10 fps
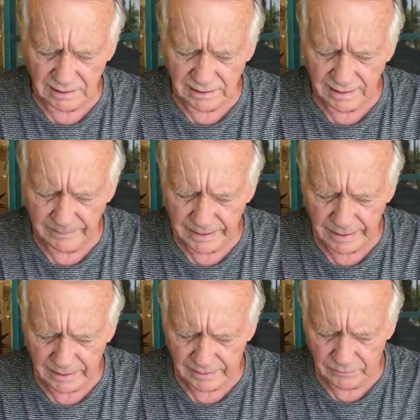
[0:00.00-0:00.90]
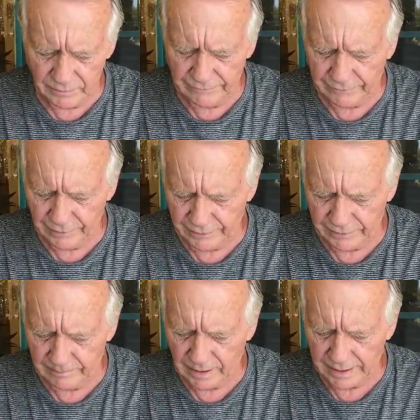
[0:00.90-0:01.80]
Let me refer
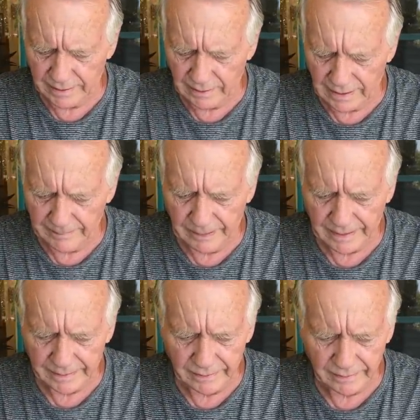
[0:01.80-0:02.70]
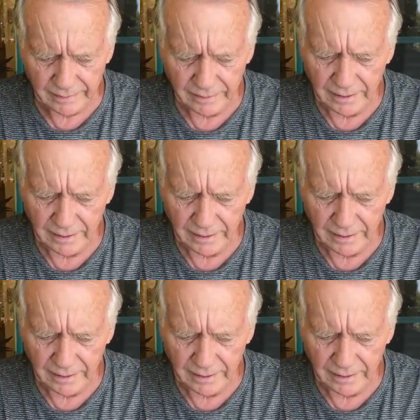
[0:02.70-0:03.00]
to my iPad here.